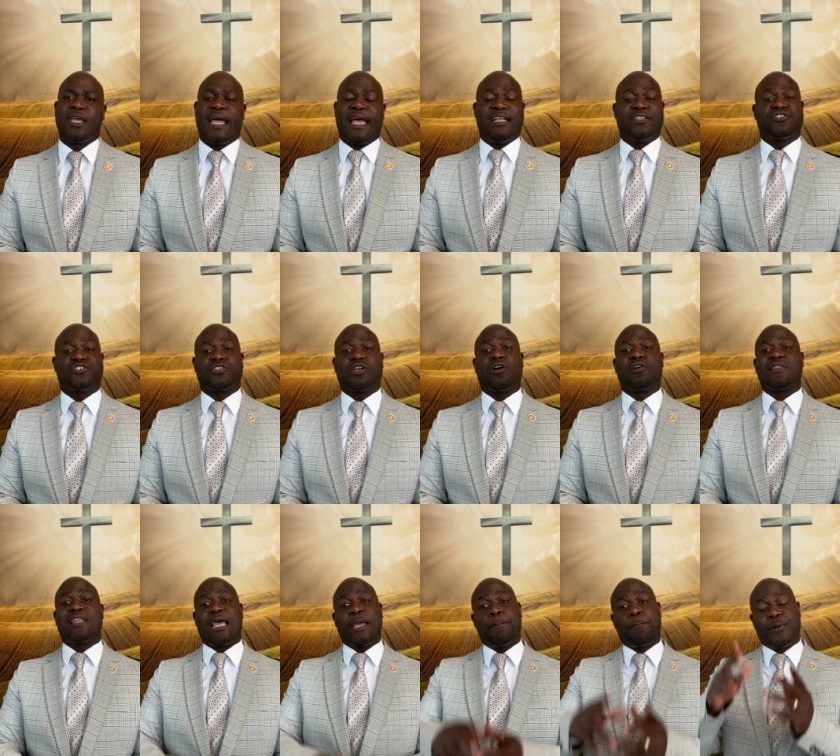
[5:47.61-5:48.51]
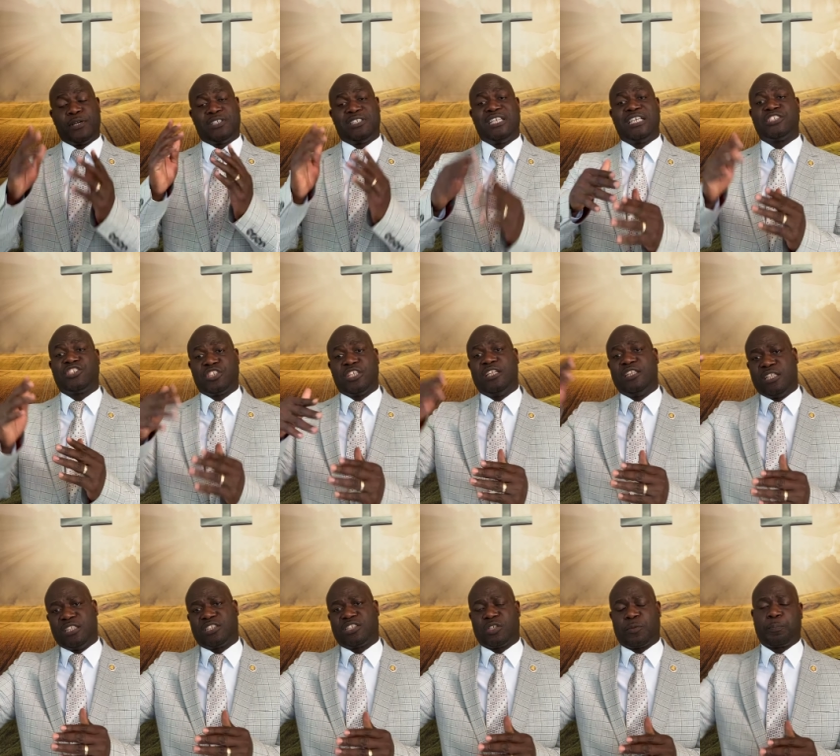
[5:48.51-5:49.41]
And so they petitioned
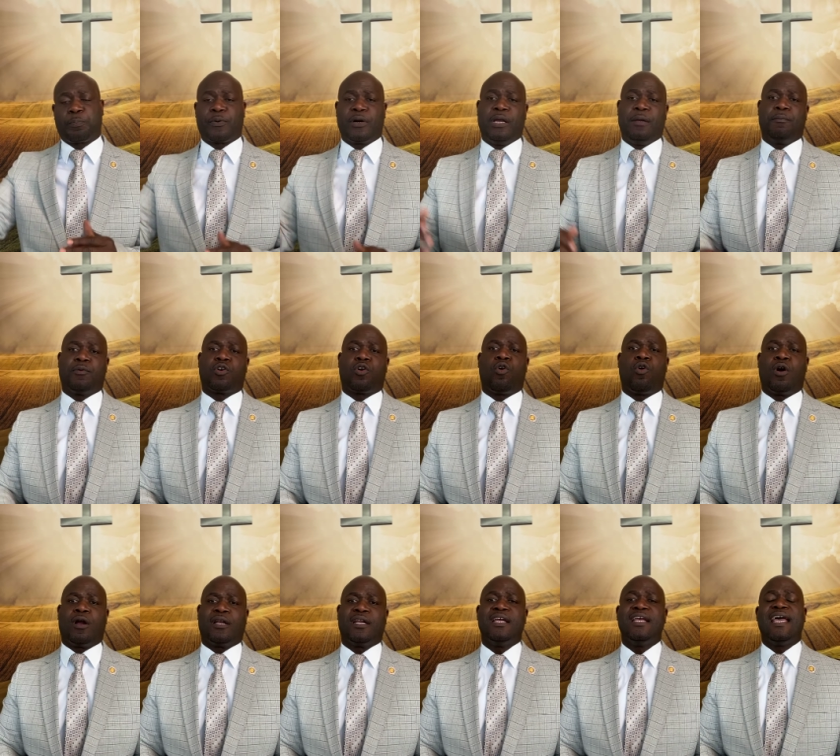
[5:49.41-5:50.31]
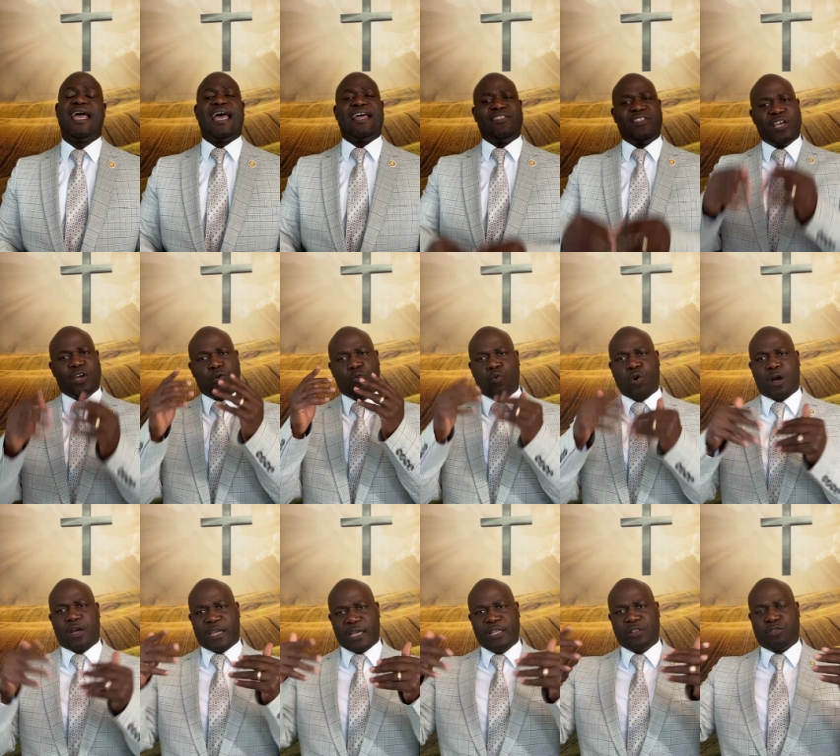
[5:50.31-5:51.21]
the Supreme Court, and they're
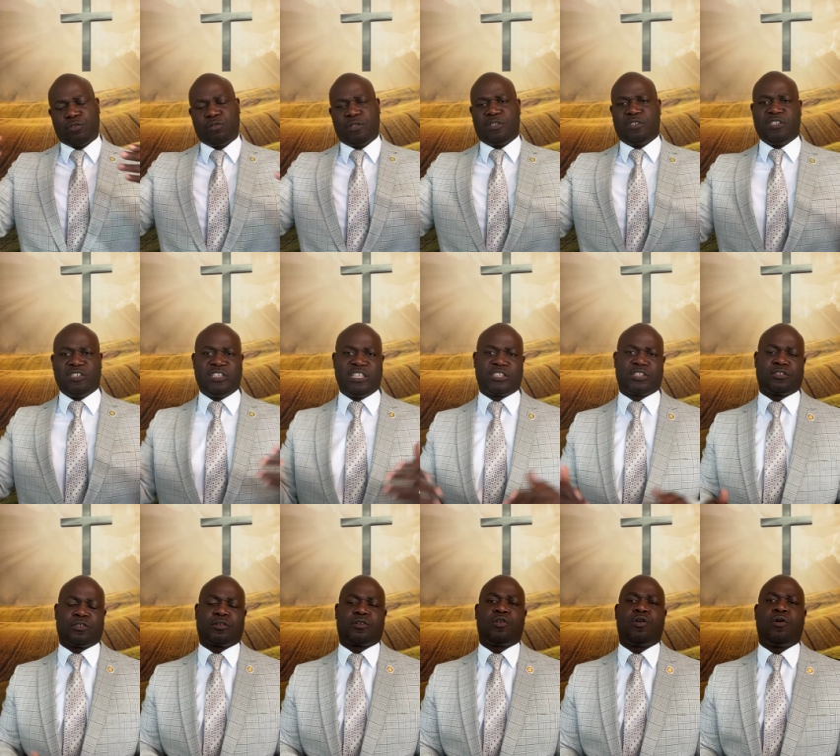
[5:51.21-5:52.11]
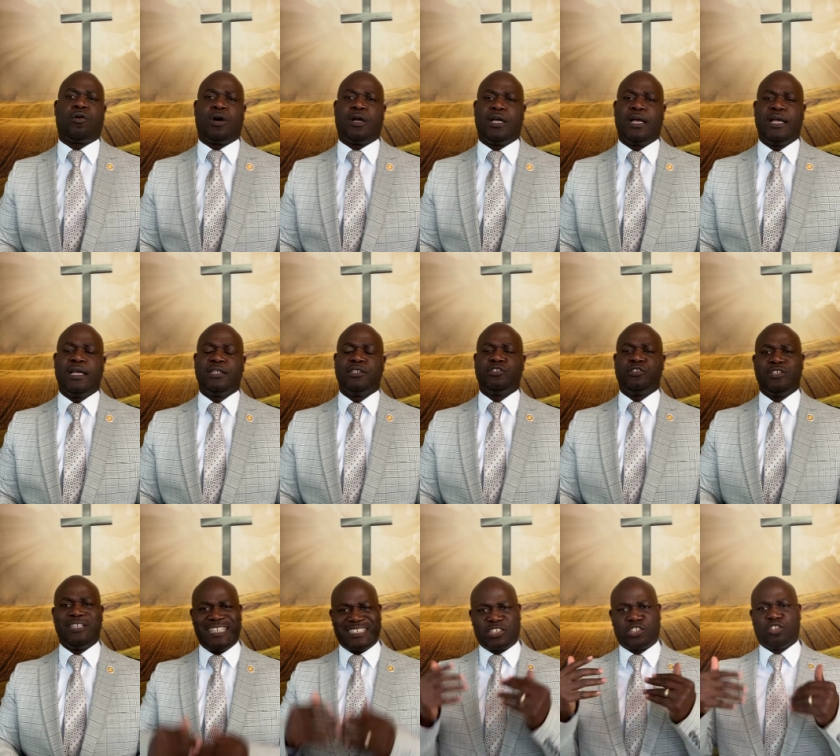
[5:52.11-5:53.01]
working through the judicial court,
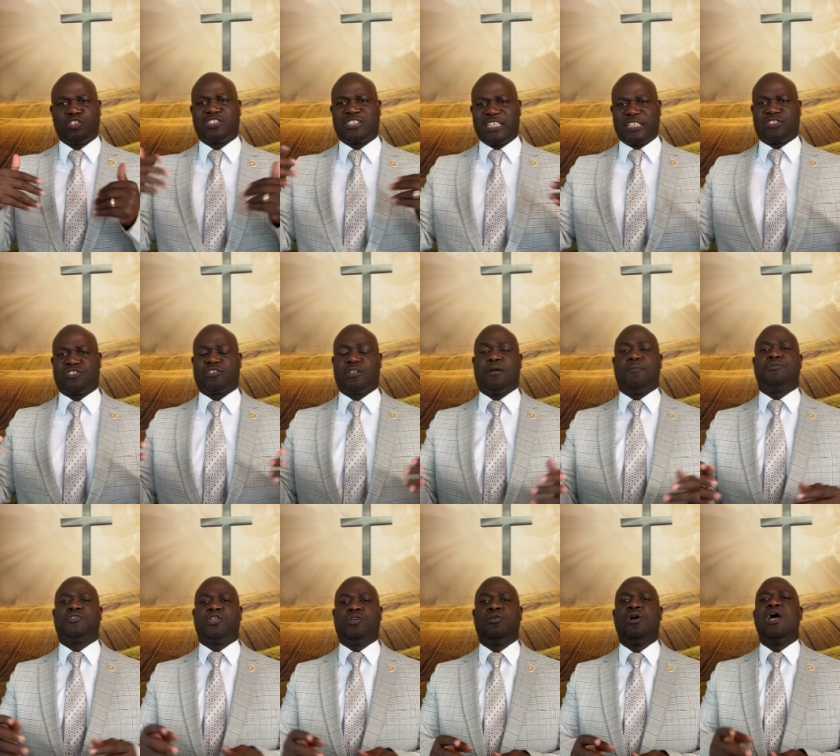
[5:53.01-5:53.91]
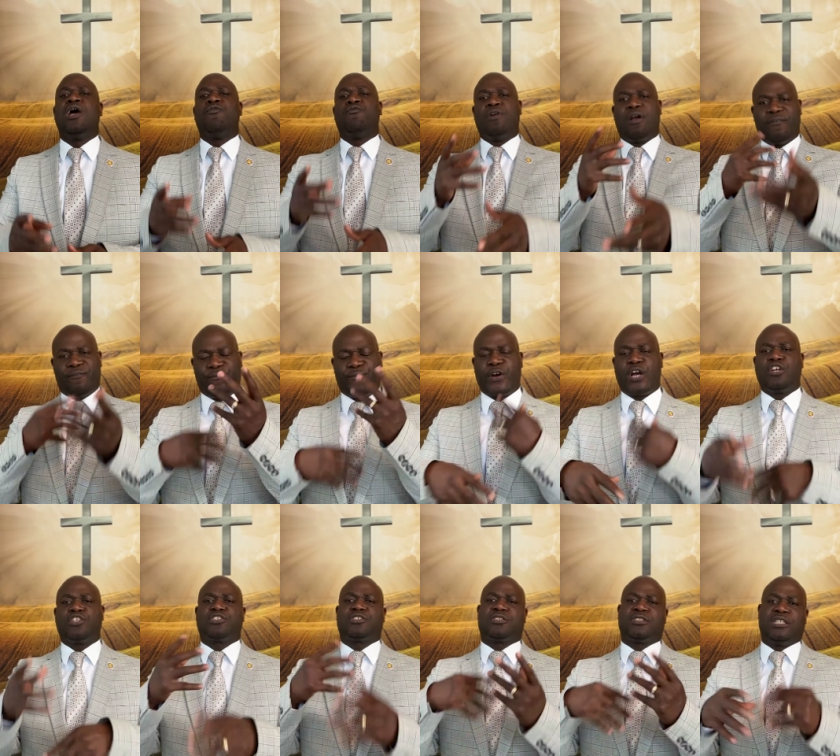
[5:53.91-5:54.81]
judicial system to
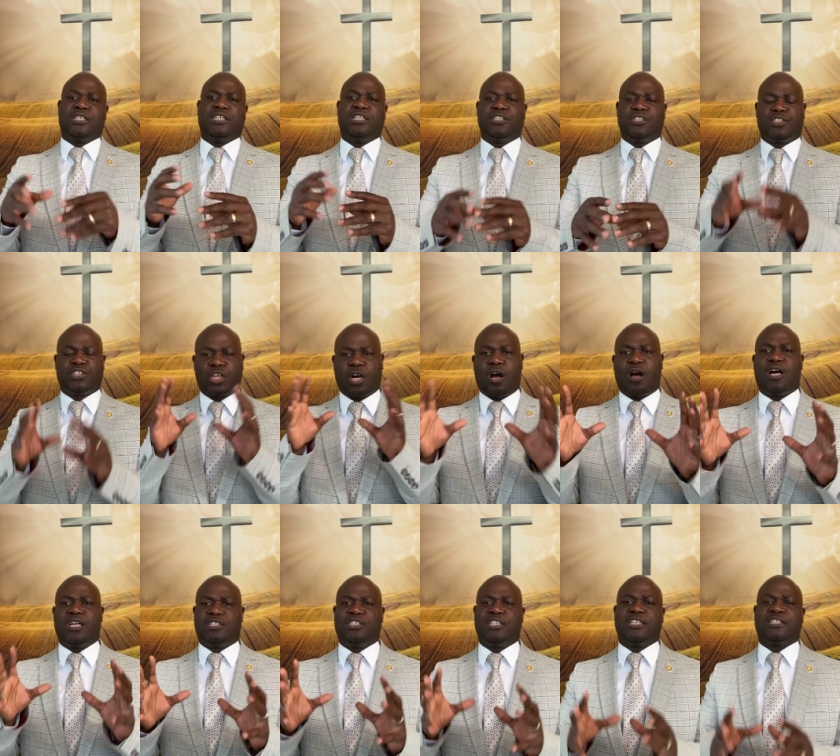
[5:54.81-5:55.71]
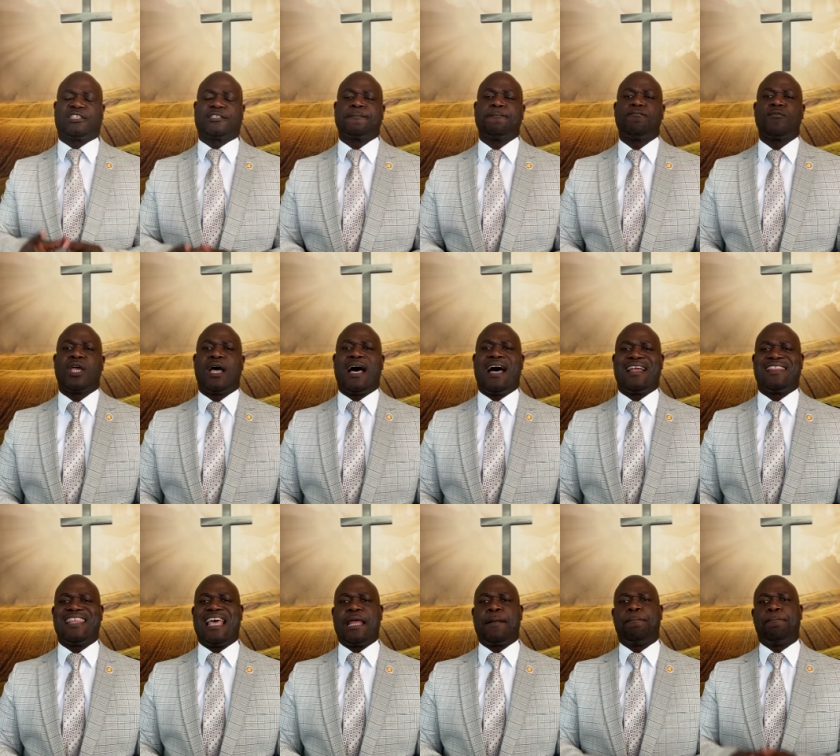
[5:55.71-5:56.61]
reverse the charges uh,
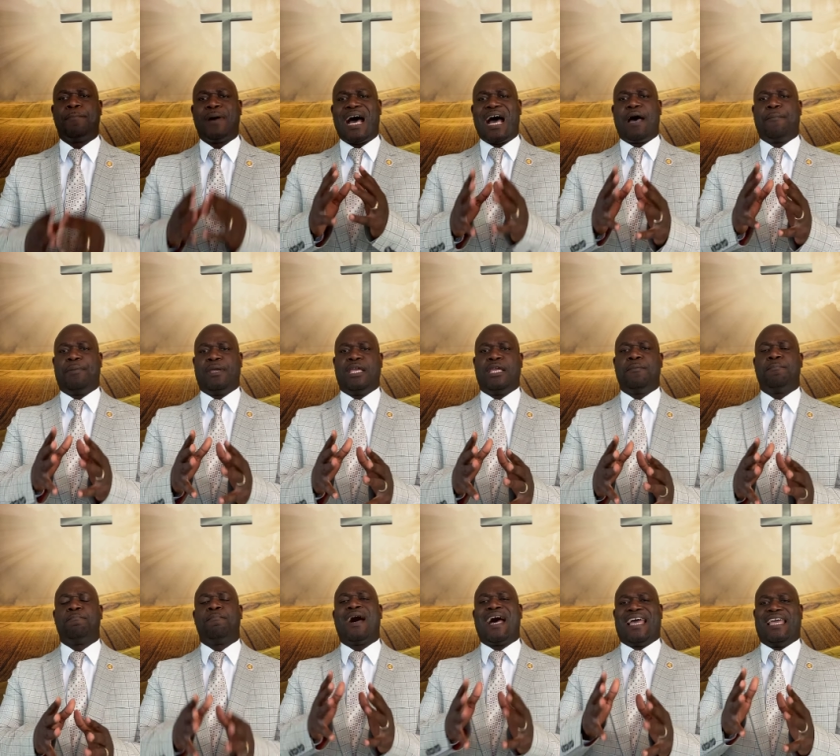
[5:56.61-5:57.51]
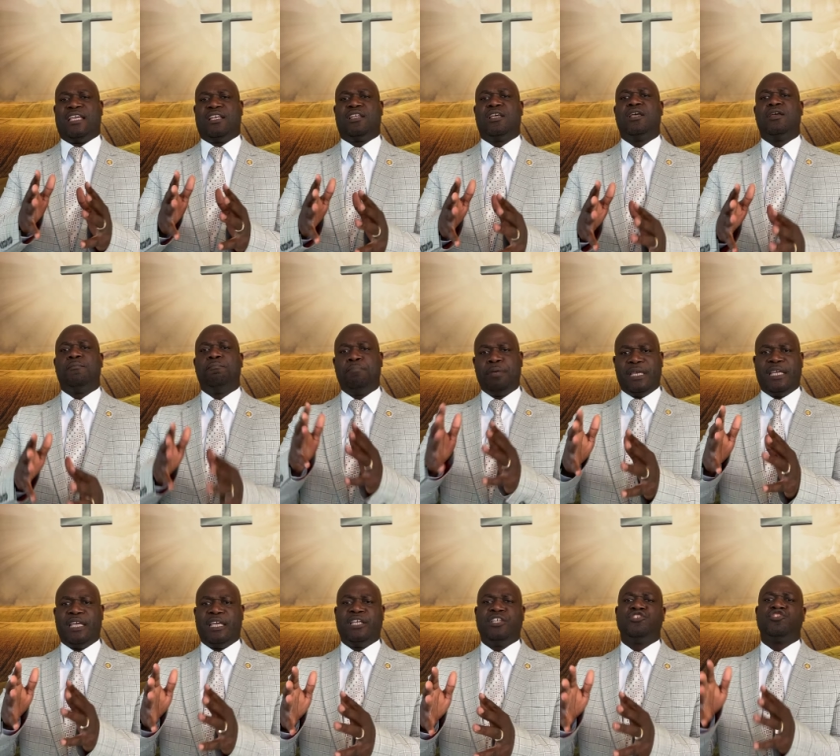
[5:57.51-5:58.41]
that Bobby might
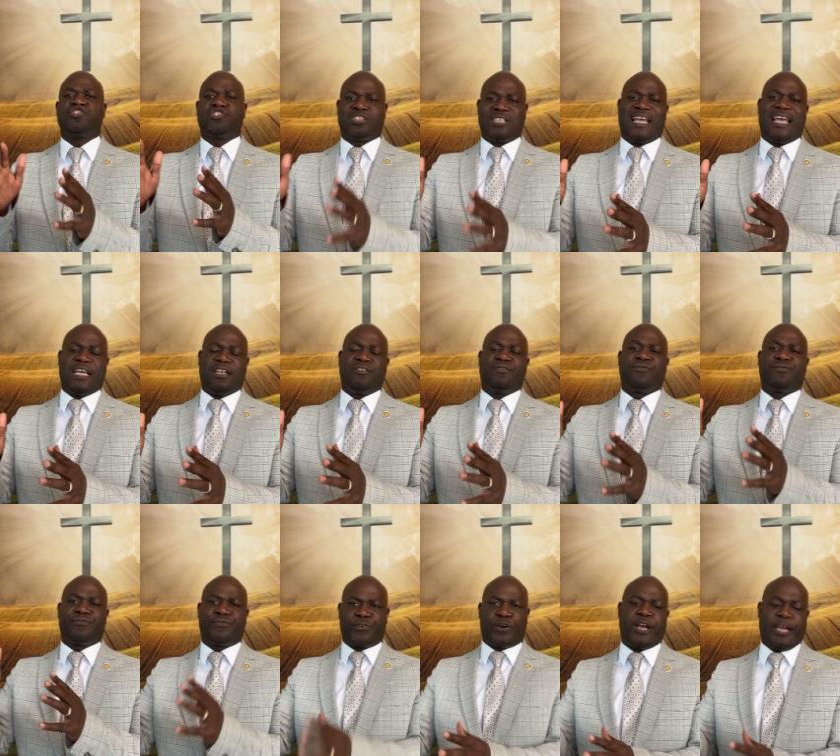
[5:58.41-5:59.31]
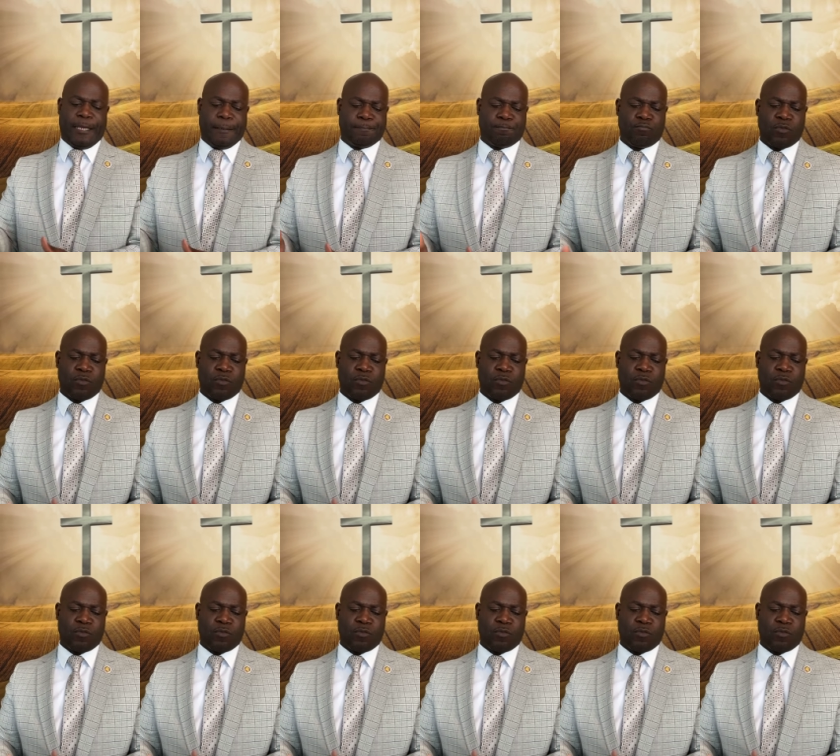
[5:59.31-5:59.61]
be set free.